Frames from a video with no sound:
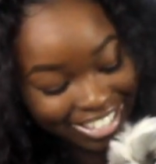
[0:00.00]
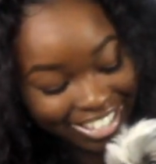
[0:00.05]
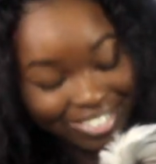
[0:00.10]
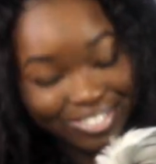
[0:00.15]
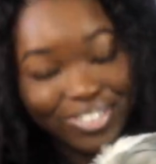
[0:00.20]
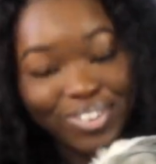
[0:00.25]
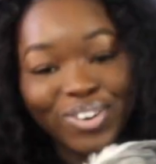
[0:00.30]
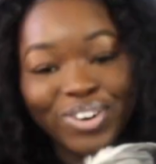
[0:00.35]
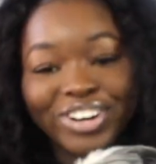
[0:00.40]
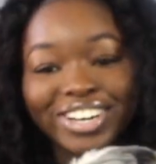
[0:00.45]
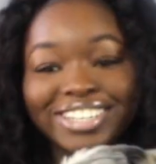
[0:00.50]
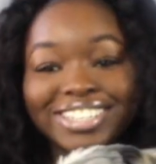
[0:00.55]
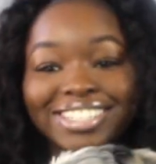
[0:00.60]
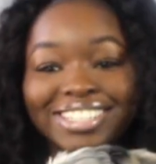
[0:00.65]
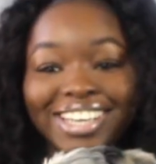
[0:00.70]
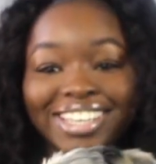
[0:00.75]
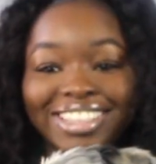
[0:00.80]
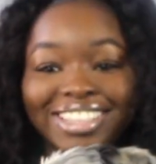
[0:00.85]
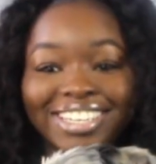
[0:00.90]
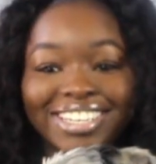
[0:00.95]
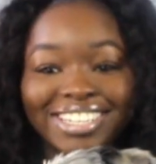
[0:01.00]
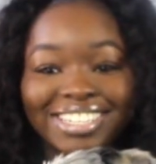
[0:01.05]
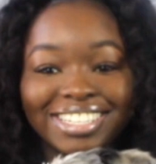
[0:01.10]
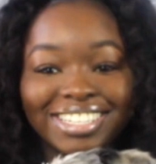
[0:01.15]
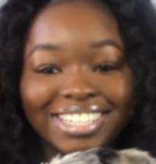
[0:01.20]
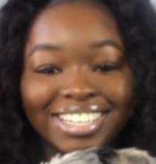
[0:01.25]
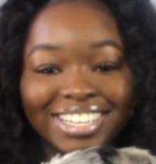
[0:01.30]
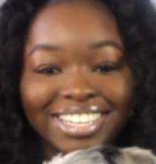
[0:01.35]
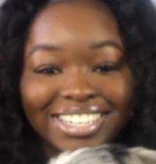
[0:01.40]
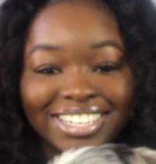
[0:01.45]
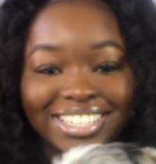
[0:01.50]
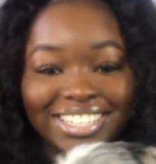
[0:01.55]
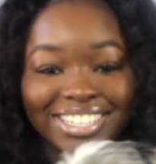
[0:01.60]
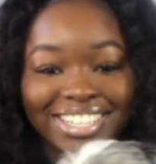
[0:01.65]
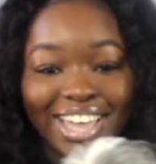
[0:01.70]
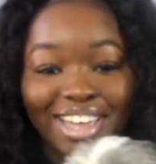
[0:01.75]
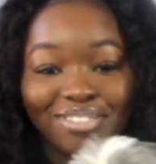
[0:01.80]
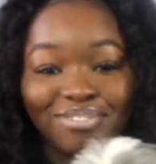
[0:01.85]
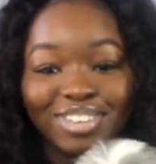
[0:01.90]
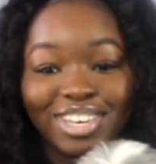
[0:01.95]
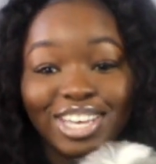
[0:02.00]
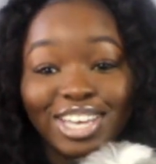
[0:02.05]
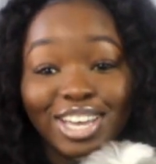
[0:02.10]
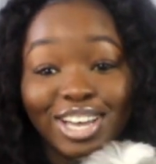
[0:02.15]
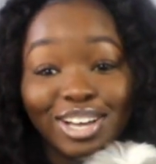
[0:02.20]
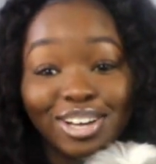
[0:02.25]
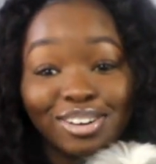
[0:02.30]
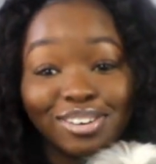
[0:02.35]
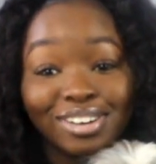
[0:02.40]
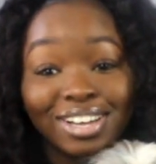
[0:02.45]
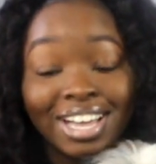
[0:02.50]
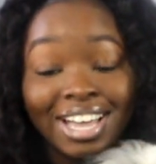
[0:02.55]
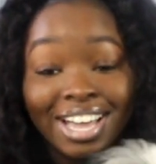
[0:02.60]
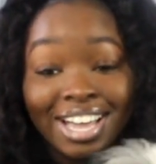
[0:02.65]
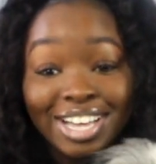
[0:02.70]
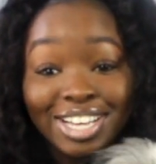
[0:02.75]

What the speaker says: Of course, this is a video